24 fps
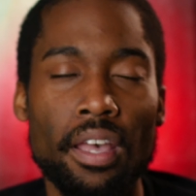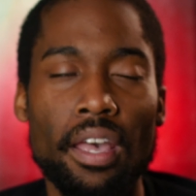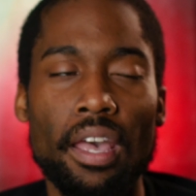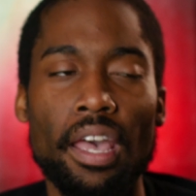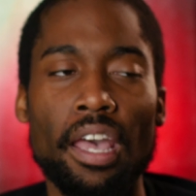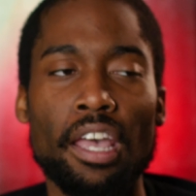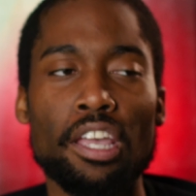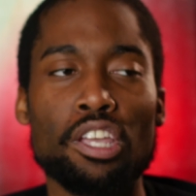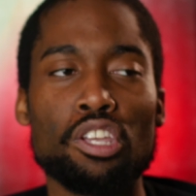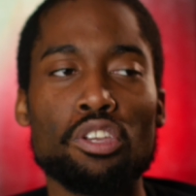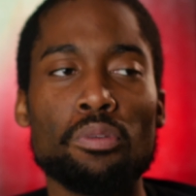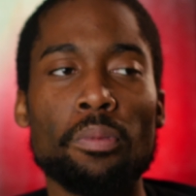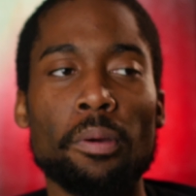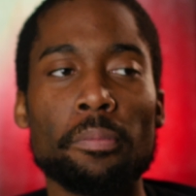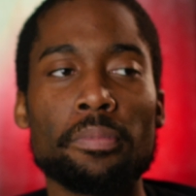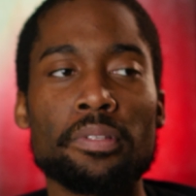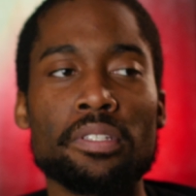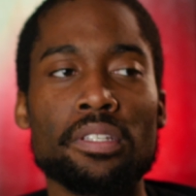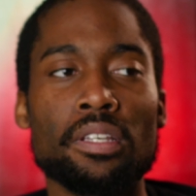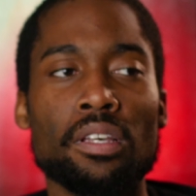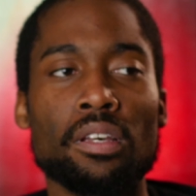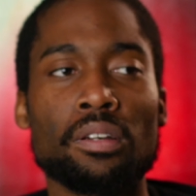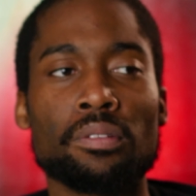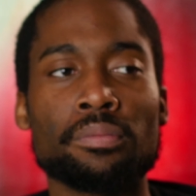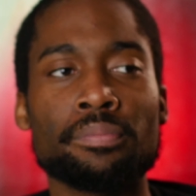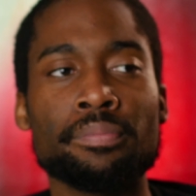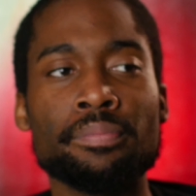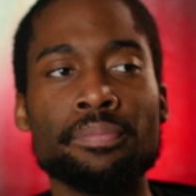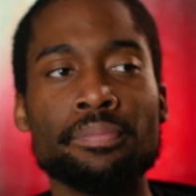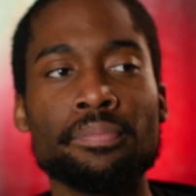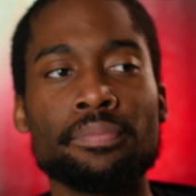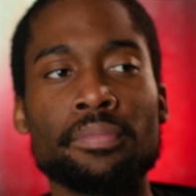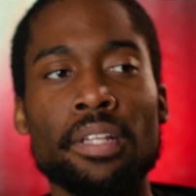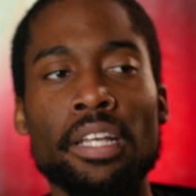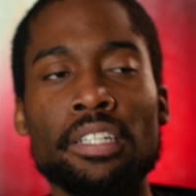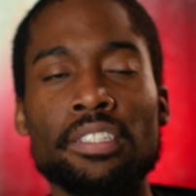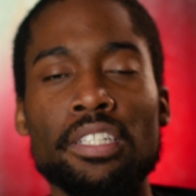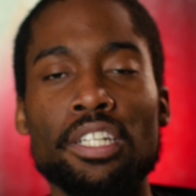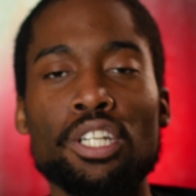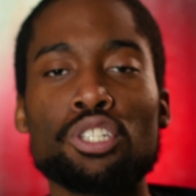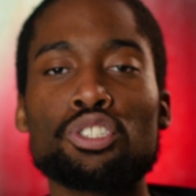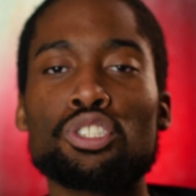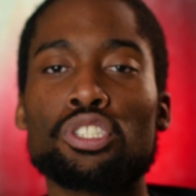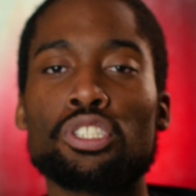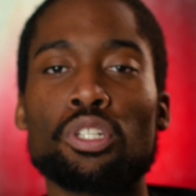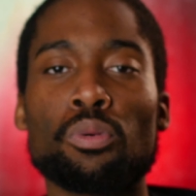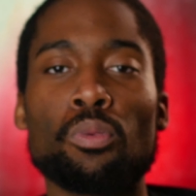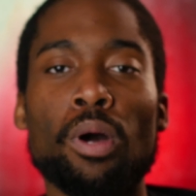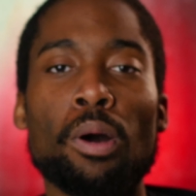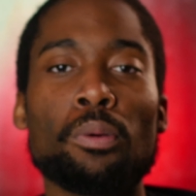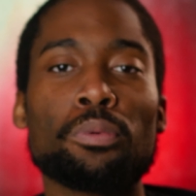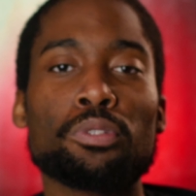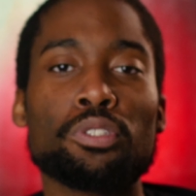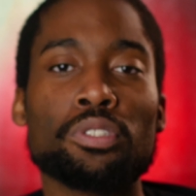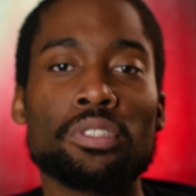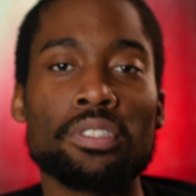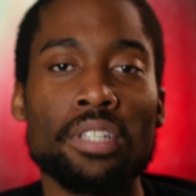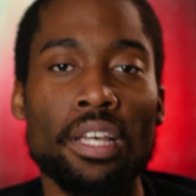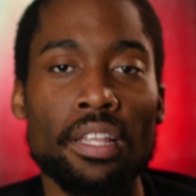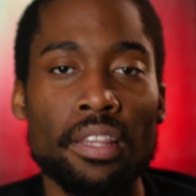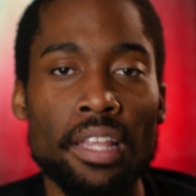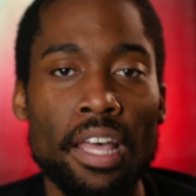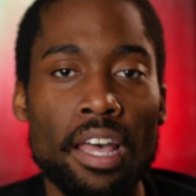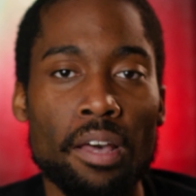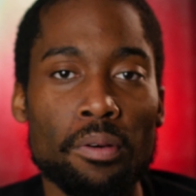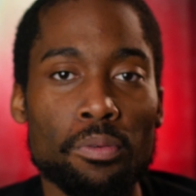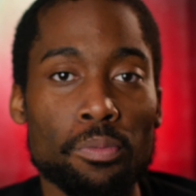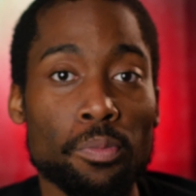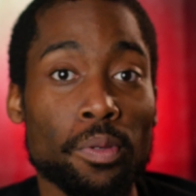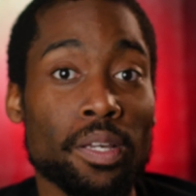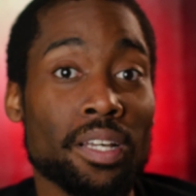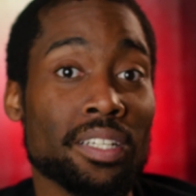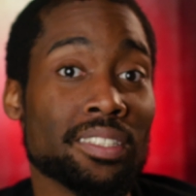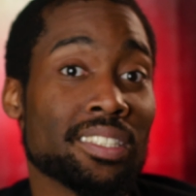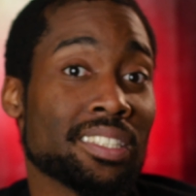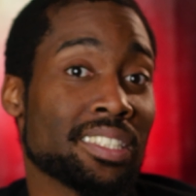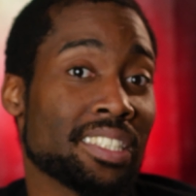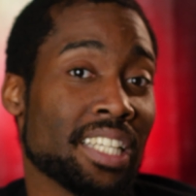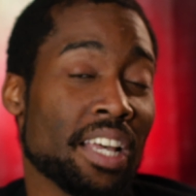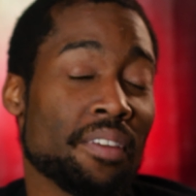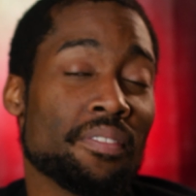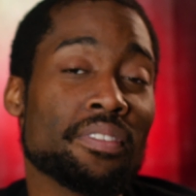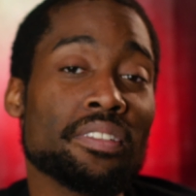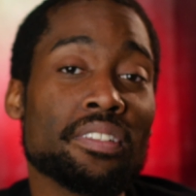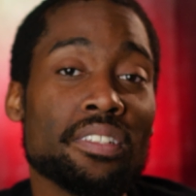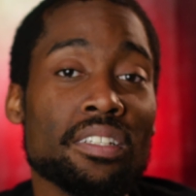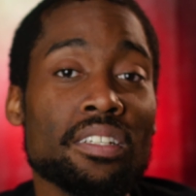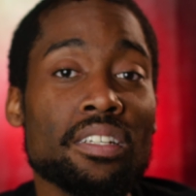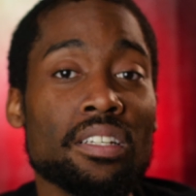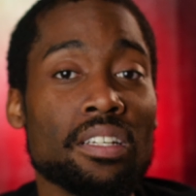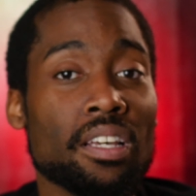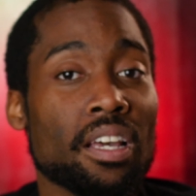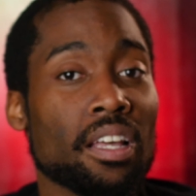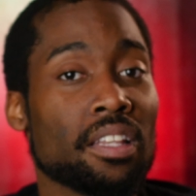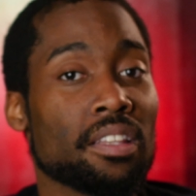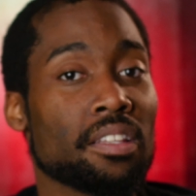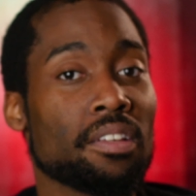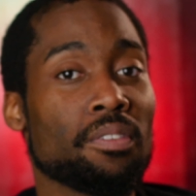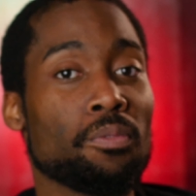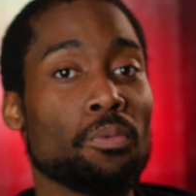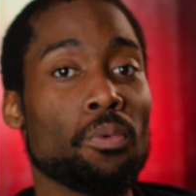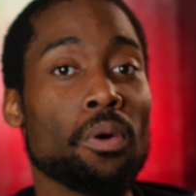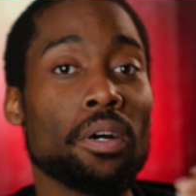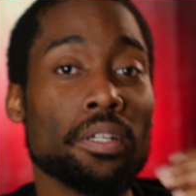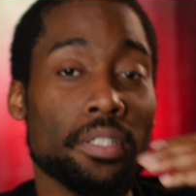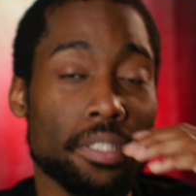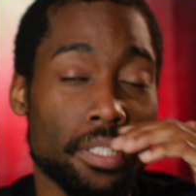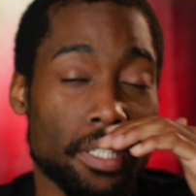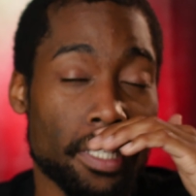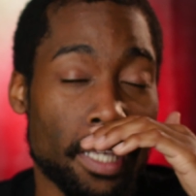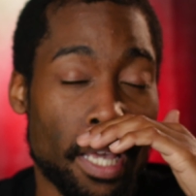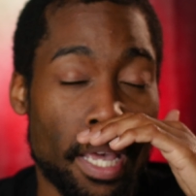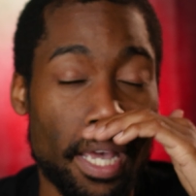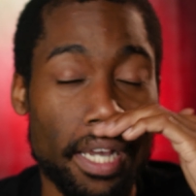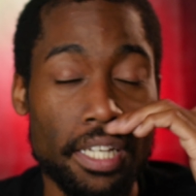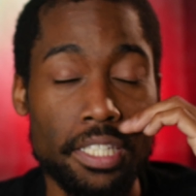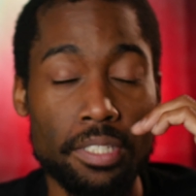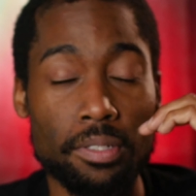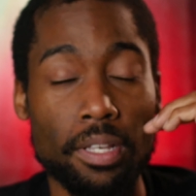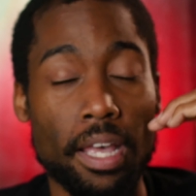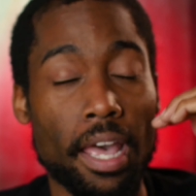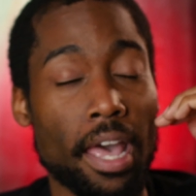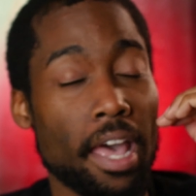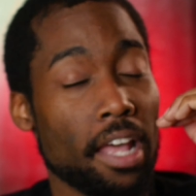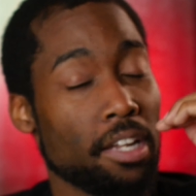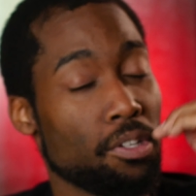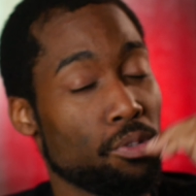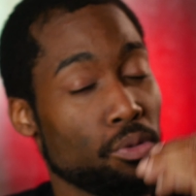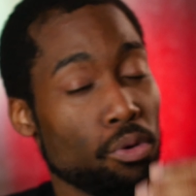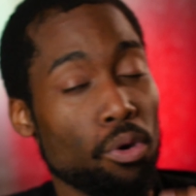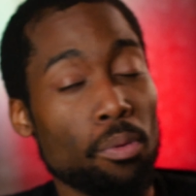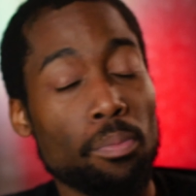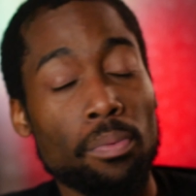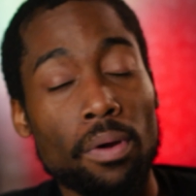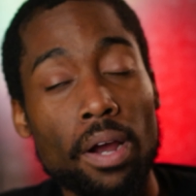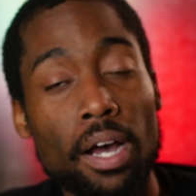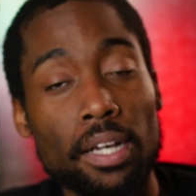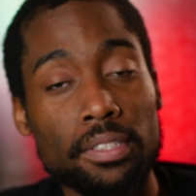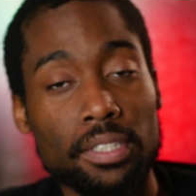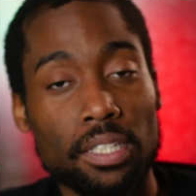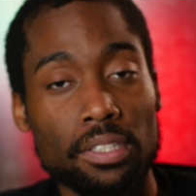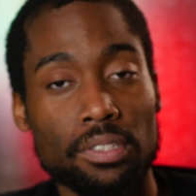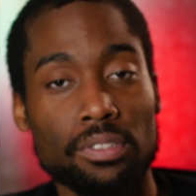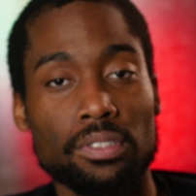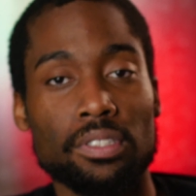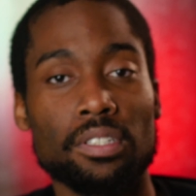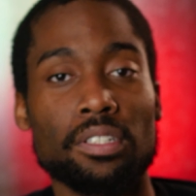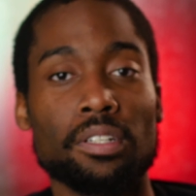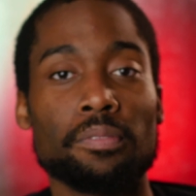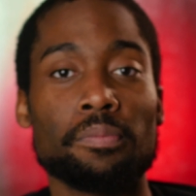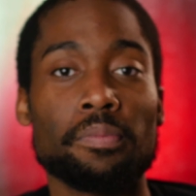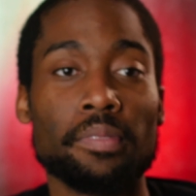And you might be saying, that's interesting. Why would you say that? Because the 7D and the 1DX had dual processors in it.